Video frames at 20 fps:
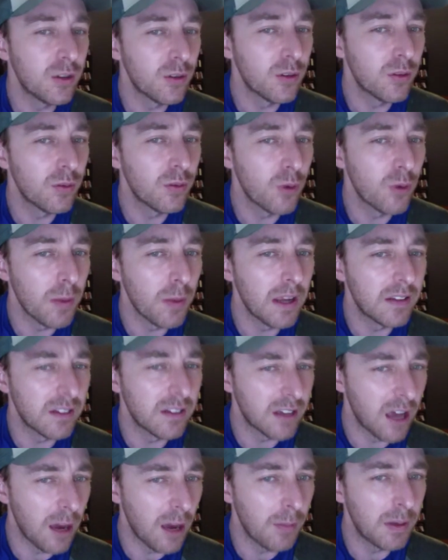romantic
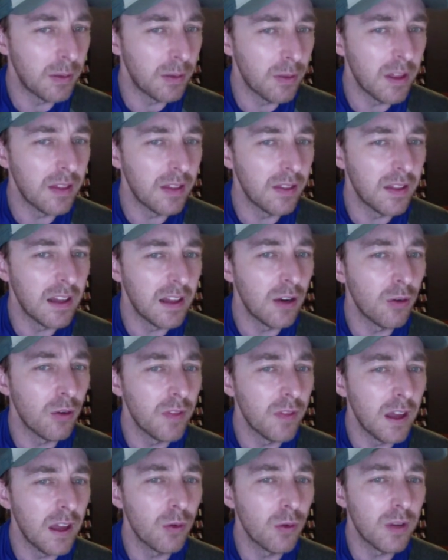comedy. They don't they
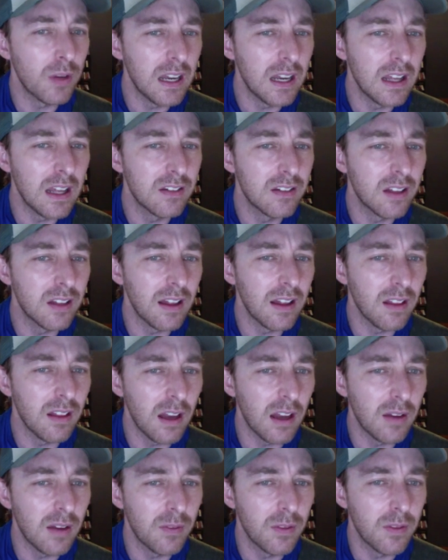don't get into a lot
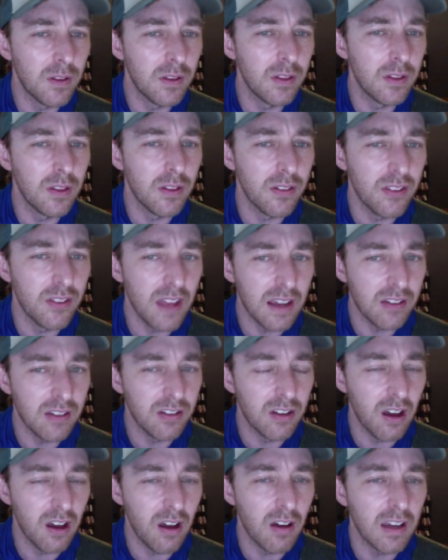of the the sex talk,